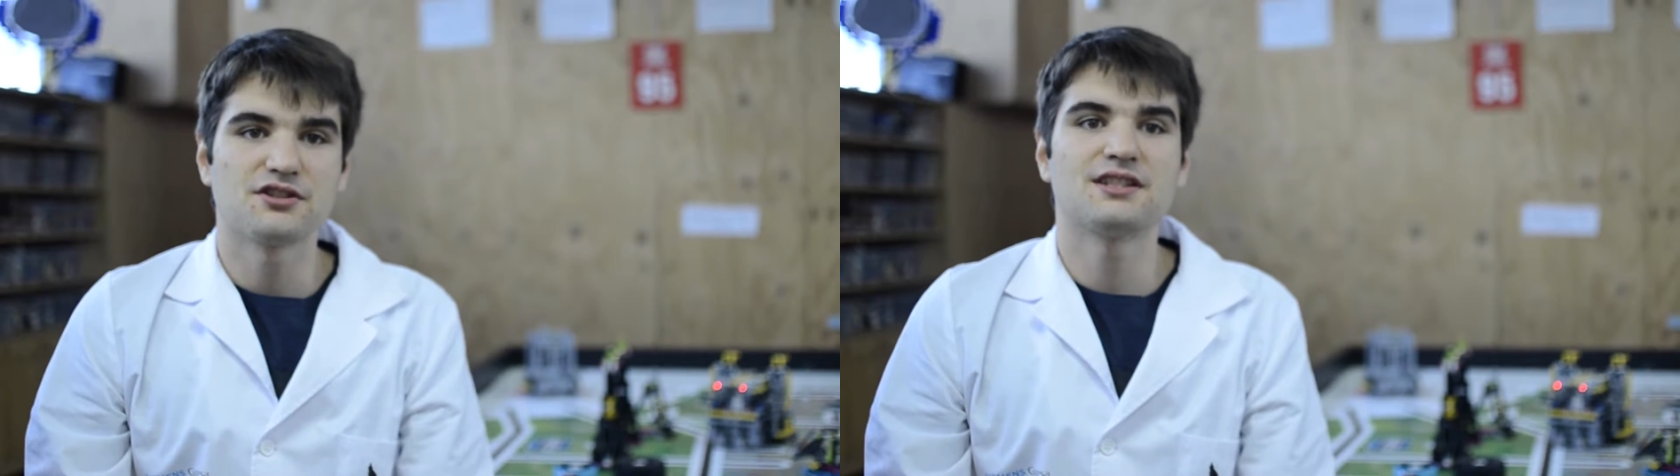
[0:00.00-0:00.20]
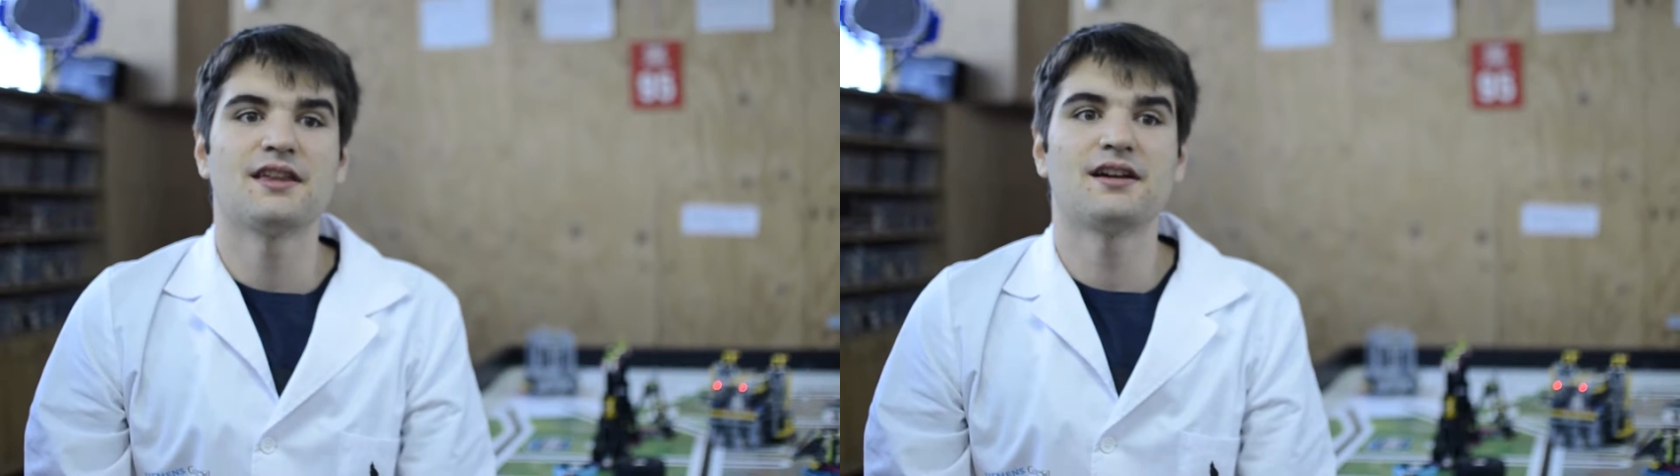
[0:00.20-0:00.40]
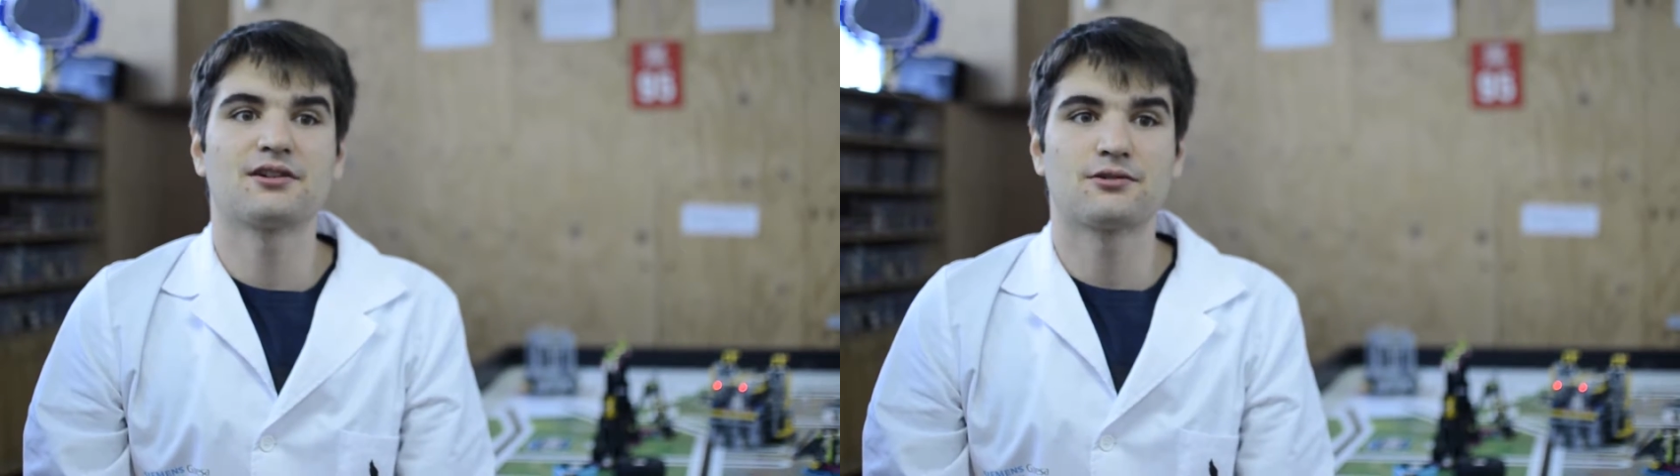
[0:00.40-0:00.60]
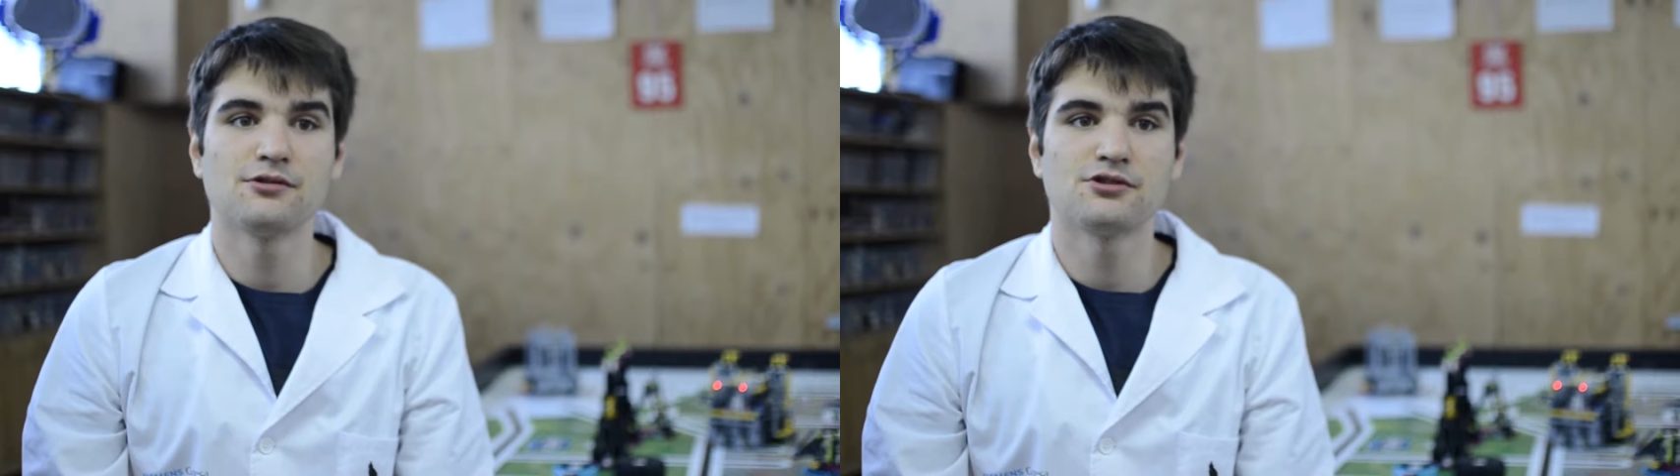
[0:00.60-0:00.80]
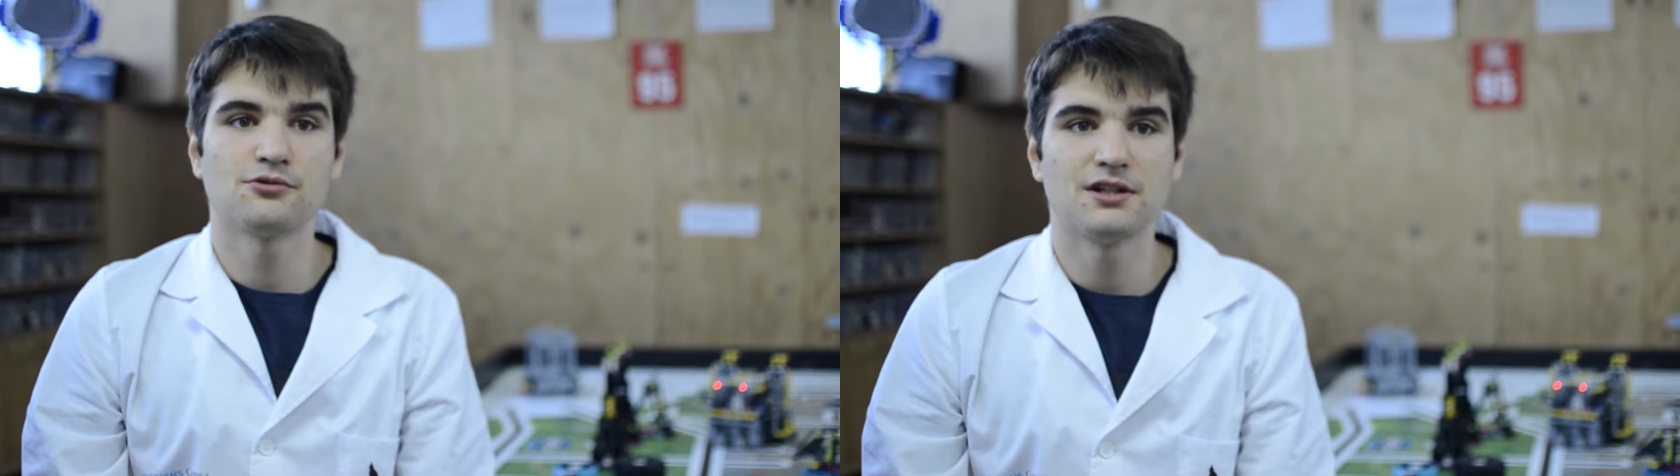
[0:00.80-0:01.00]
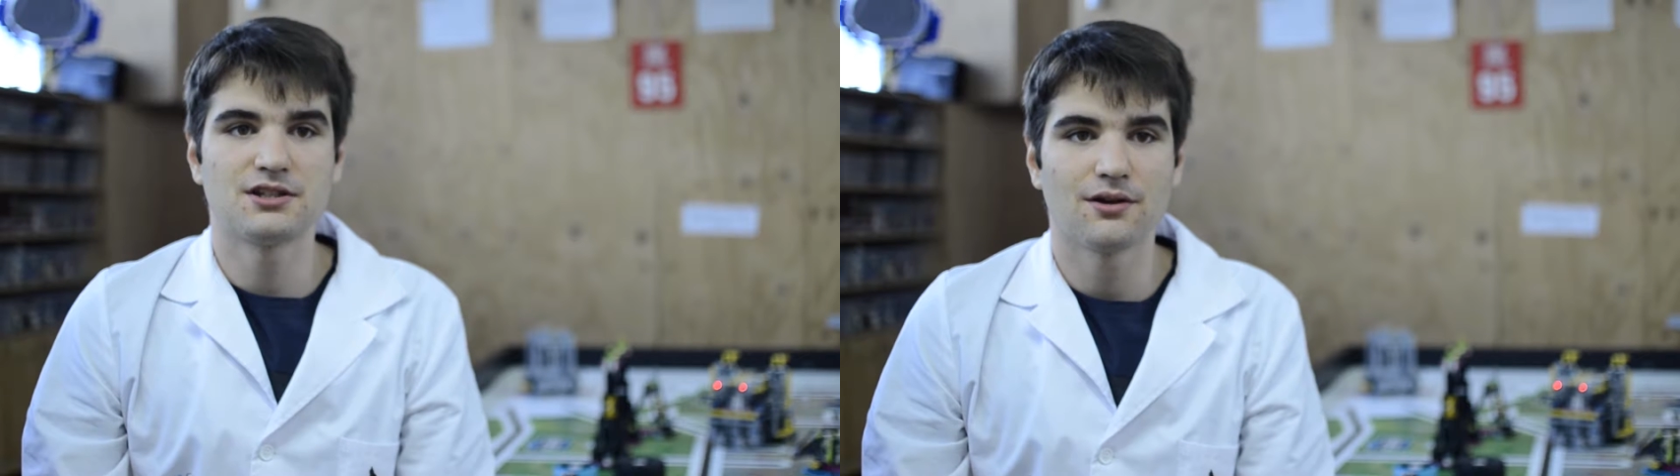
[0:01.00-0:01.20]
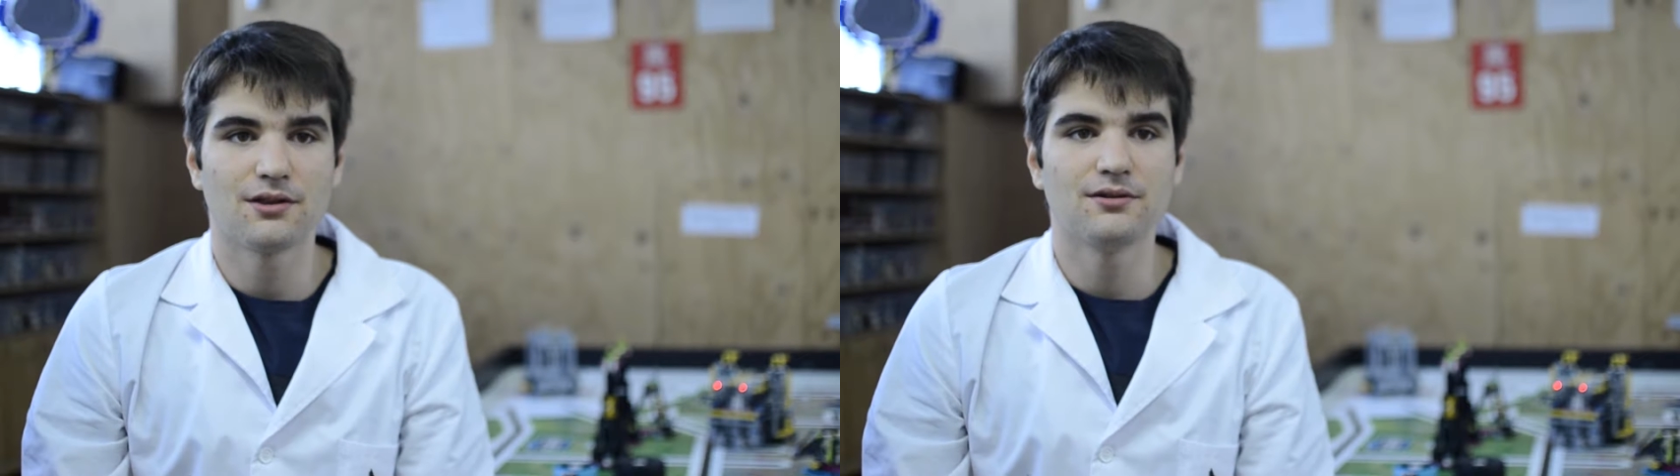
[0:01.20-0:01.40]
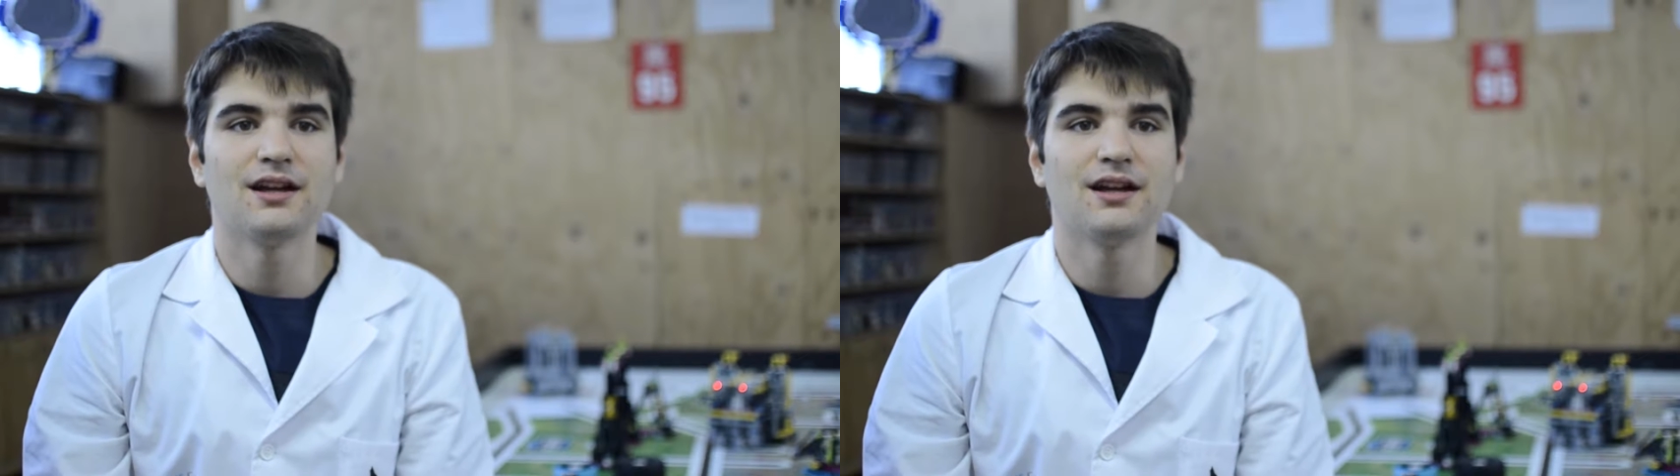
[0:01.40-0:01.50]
that are close to each other